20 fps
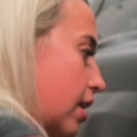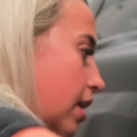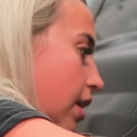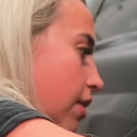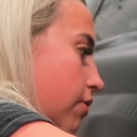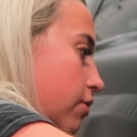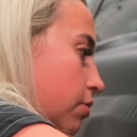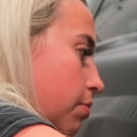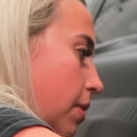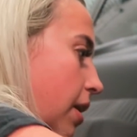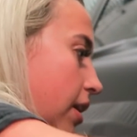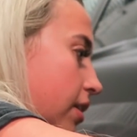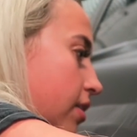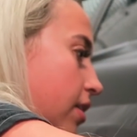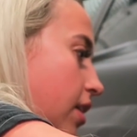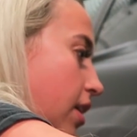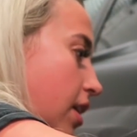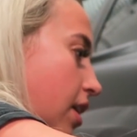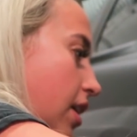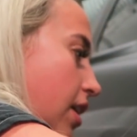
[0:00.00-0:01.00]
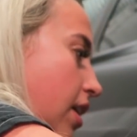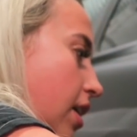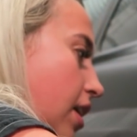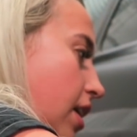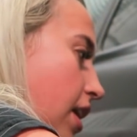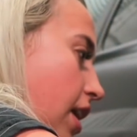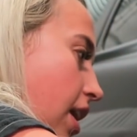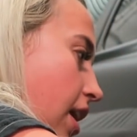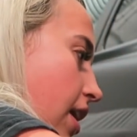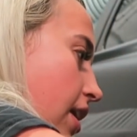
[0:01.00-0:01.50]
near as bad
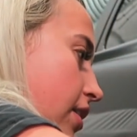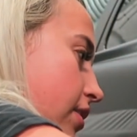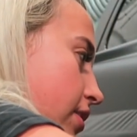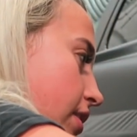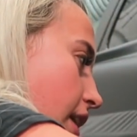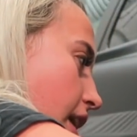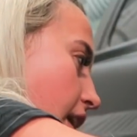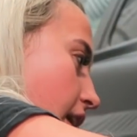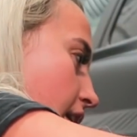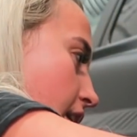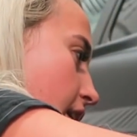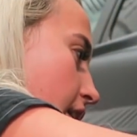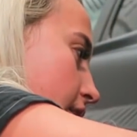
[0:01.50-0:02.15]
as I